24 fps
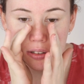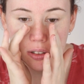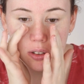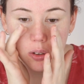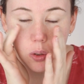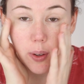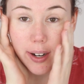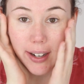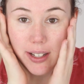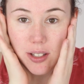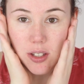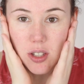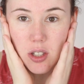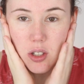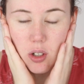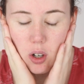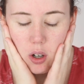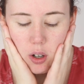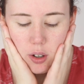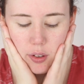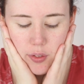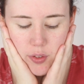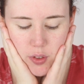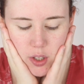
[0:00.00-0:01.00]
quite
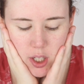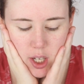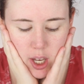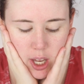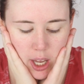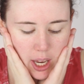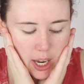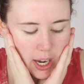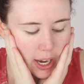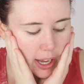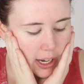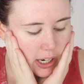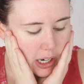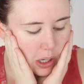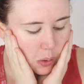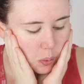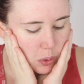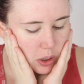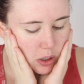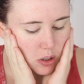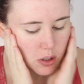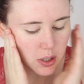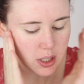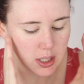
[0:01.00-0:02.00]
soft, and I
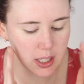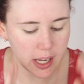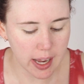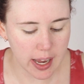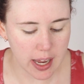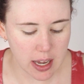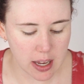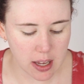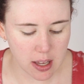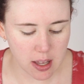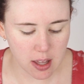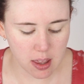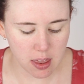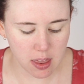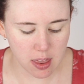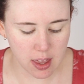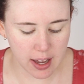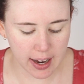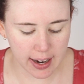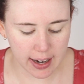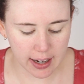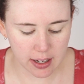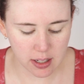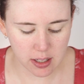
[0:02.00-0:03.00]
will say
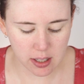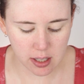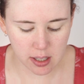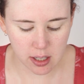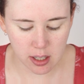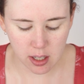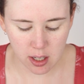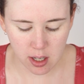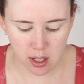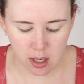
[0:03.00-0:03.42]
that